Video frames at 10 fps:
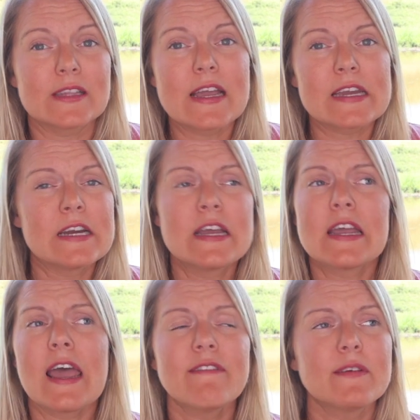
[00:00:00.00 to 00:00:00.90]
Like,
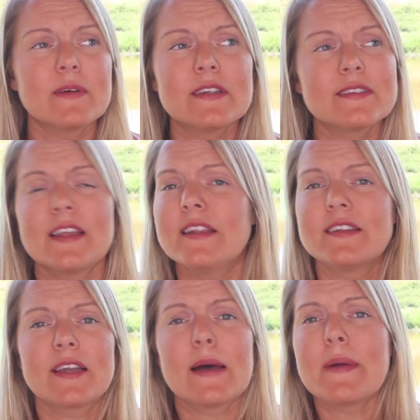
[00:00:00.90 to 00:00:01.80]
everyone decided
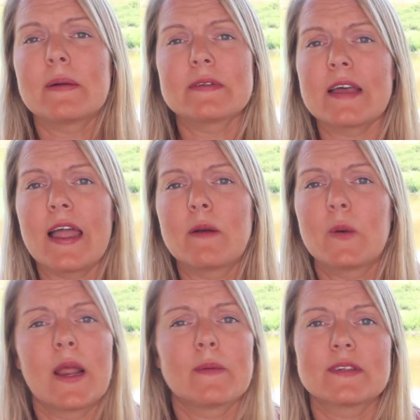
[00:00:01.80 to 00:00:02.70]
to come outside
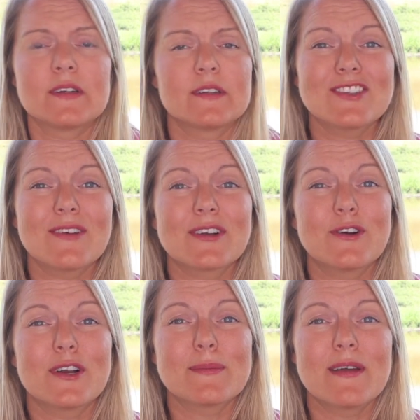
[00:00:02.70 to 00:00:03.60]
when I was going to start
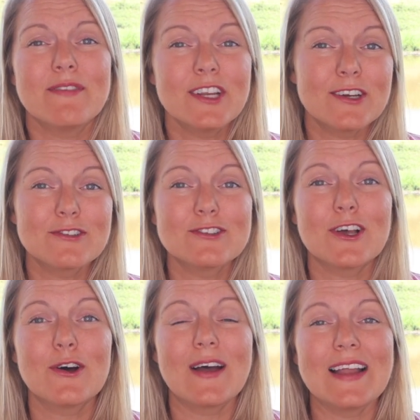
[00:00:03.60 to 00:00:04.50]
recording my video,
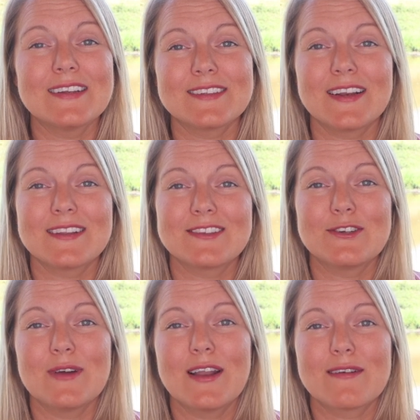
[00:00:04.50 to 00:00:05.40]
so I decided
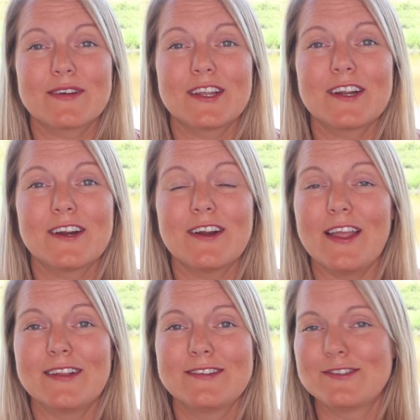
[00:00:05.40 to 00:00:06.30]
to head over here
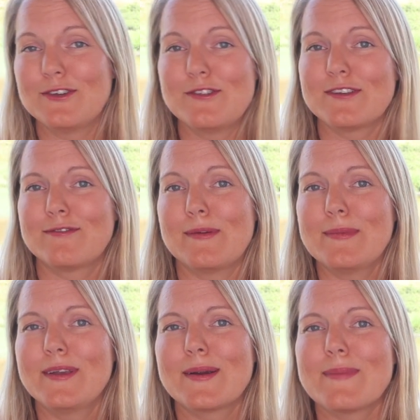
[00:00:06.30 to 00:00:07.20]
and to this
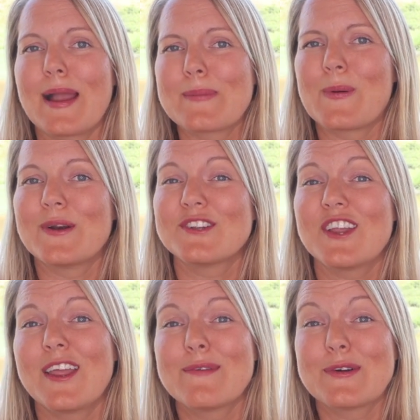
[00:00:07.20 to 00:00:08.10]
familiar back porch
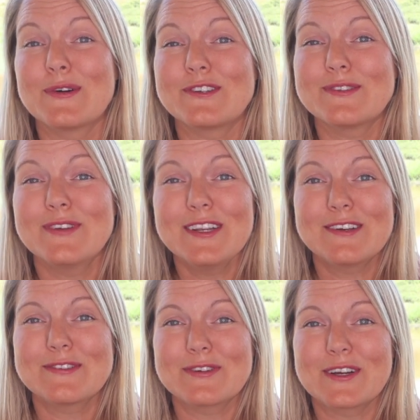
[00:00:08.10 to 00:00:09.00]
and record some
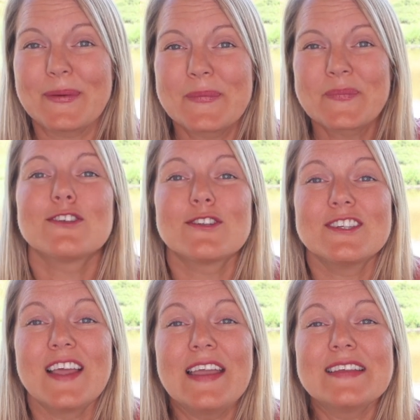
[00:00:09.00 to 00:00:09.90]
videos for you. So
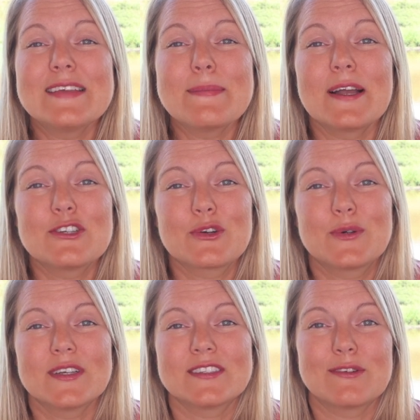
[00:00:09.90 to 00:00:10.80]
today is a much
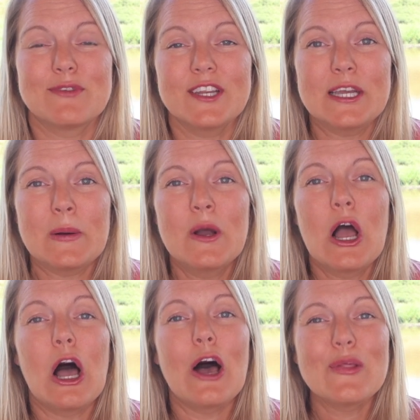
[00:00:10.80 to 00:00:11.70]
requested video
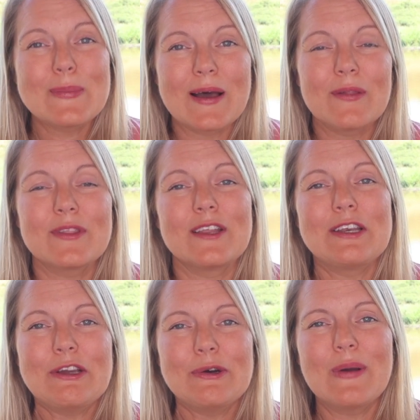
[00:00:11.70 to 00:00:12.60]
all about the
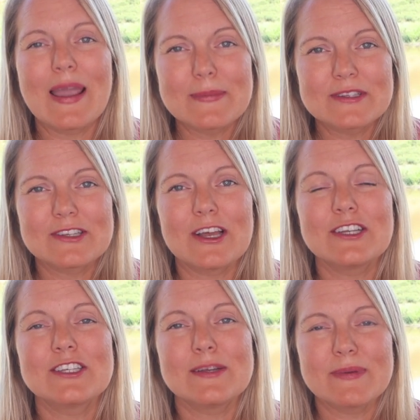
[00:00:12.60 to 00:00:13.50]
new
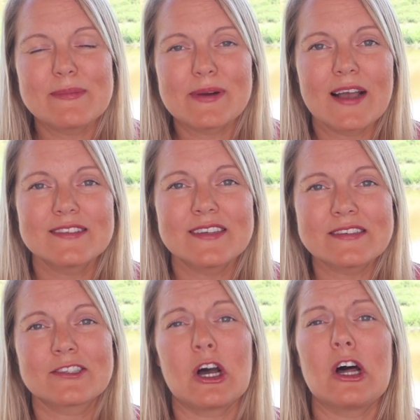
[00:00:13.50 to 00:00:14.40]
Amazon shipping
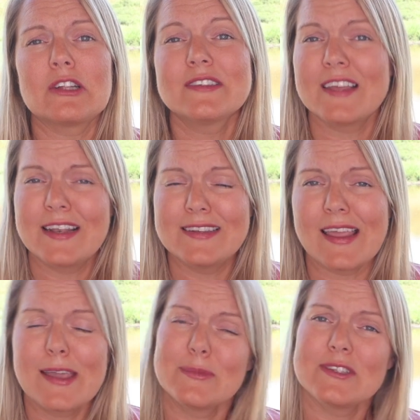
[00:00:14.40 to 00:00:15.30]
process called Send to
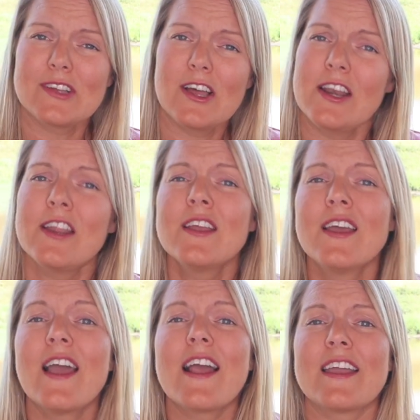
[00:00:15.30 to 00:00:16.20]
Amazon.
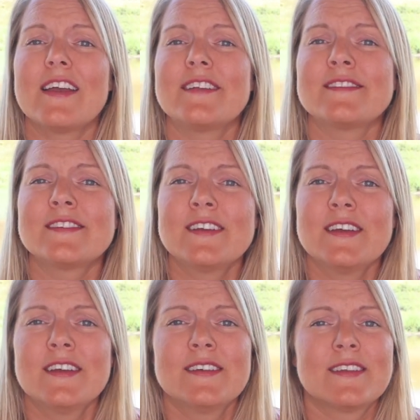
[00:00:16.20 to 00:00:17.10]
And
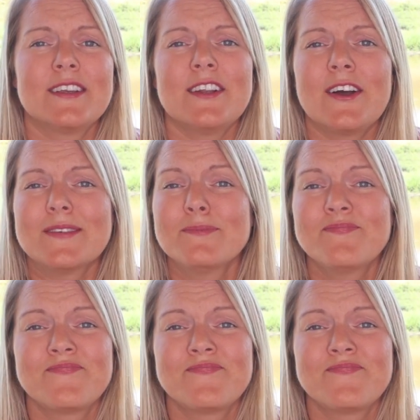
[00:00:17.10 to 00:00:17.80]
you know,